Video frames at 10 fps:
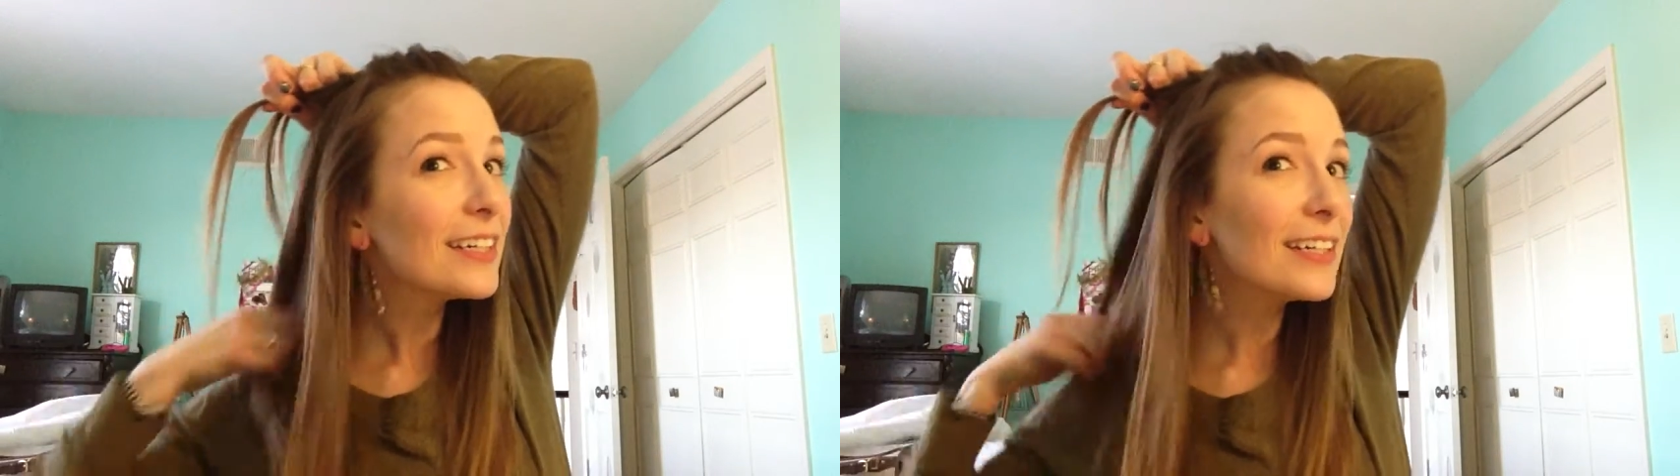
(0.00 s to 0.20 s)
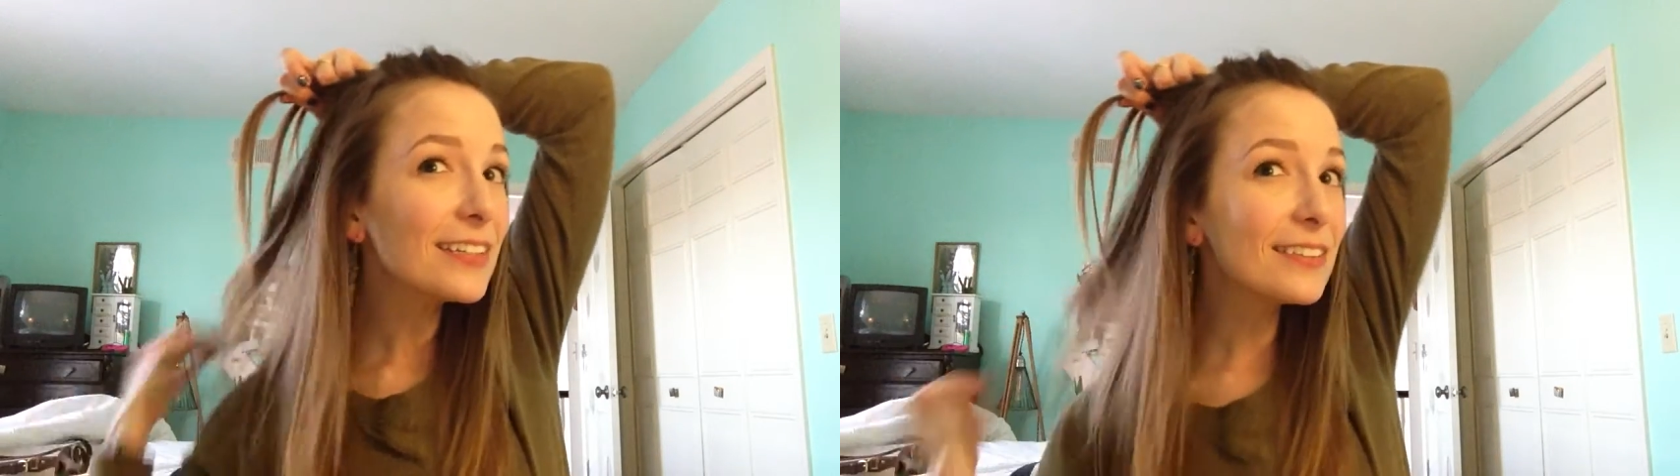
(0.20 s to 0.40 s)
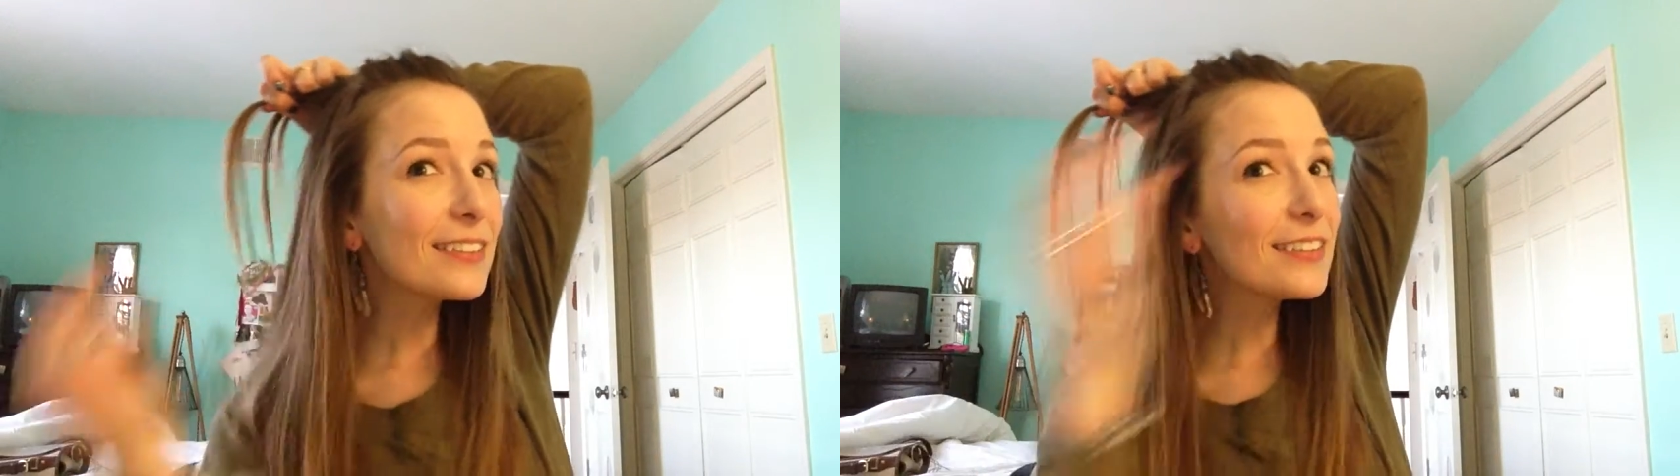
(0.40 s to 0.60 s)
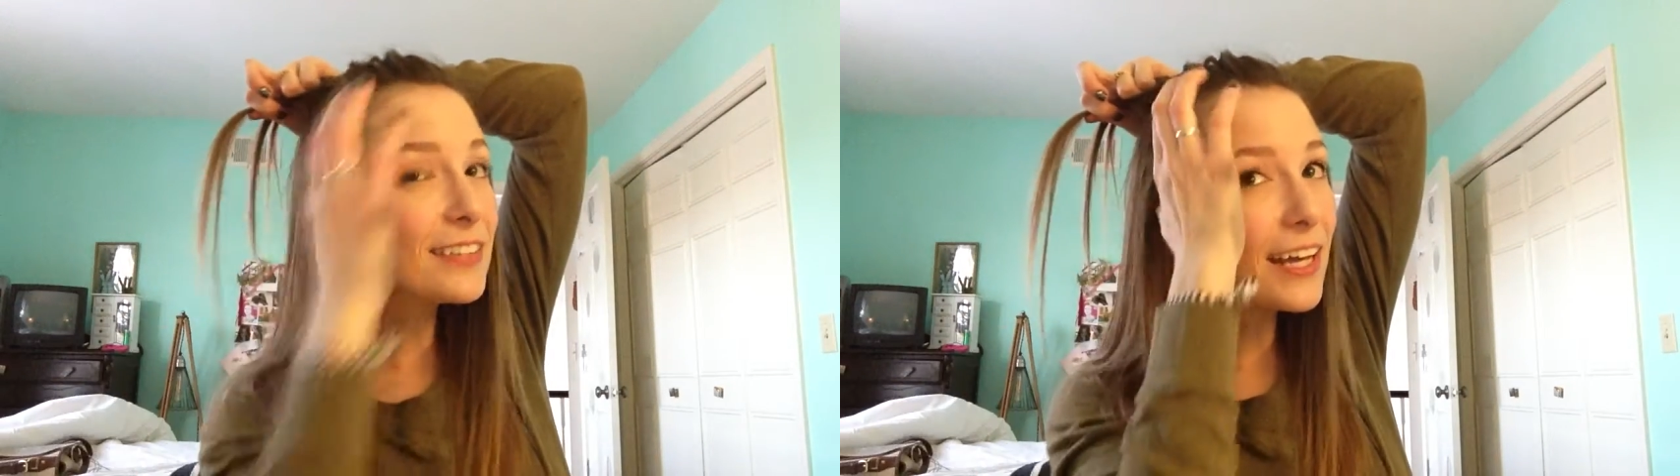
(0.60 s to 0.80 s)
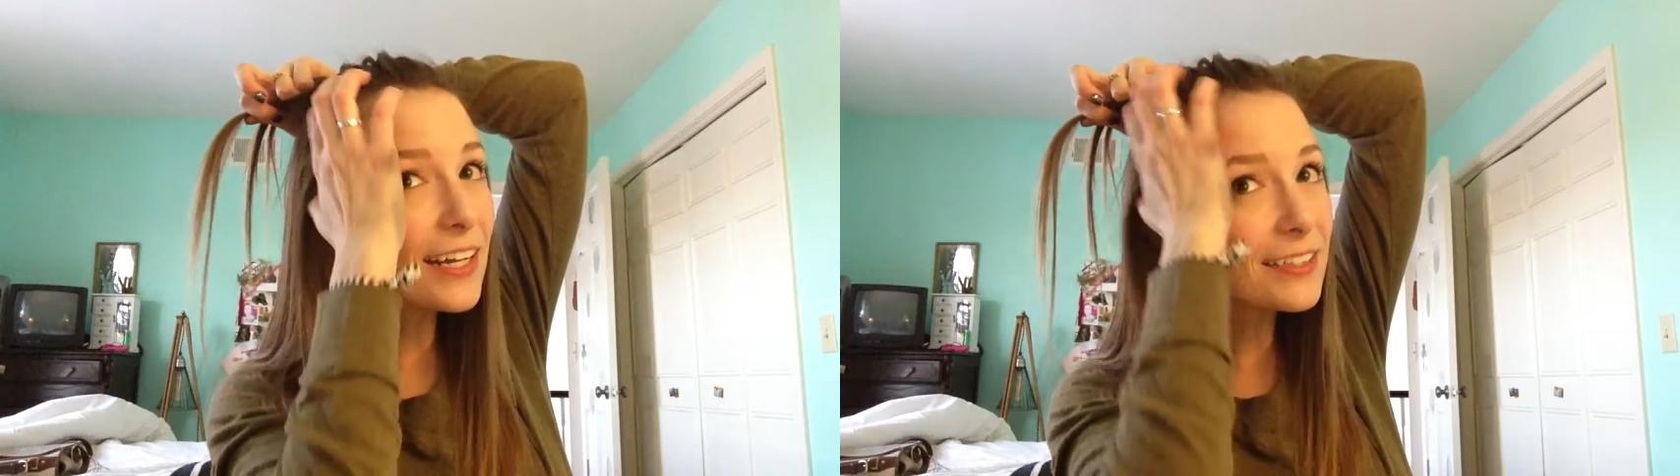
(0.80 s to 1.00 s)
it
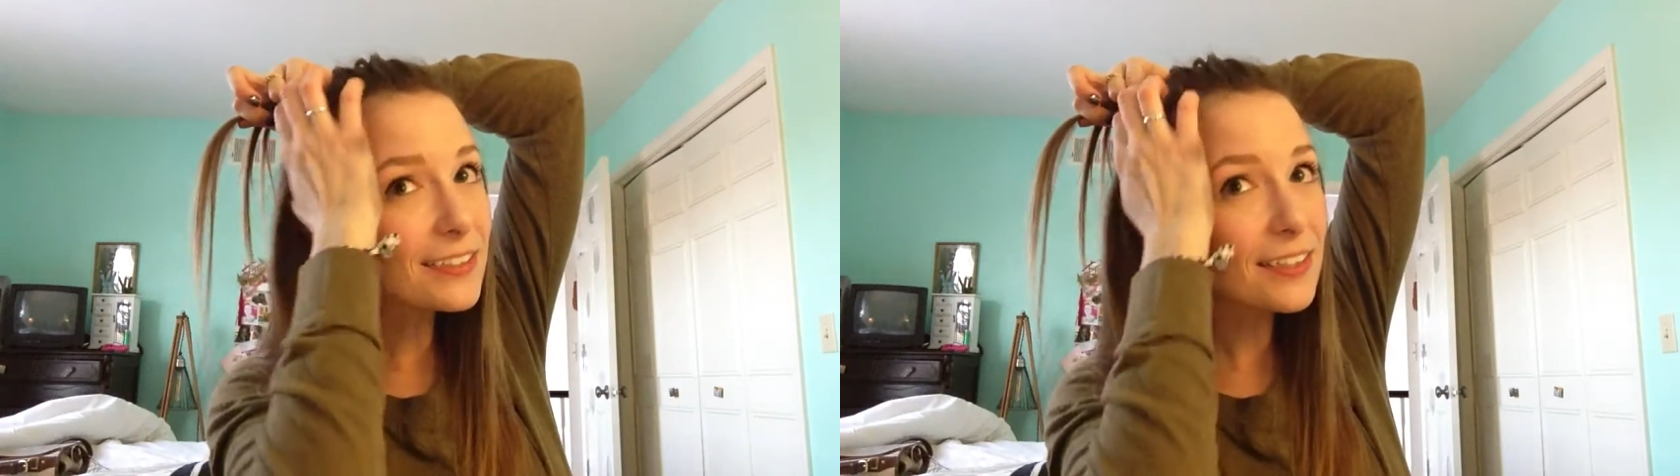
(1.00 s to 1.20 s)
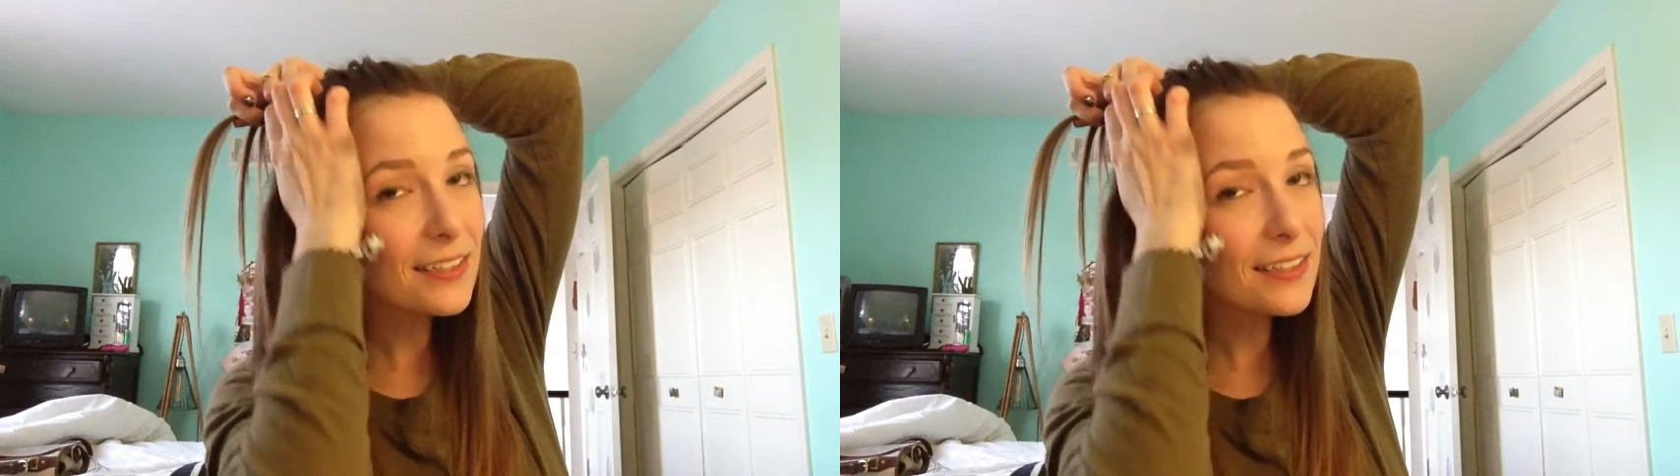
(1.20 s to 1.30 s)
stays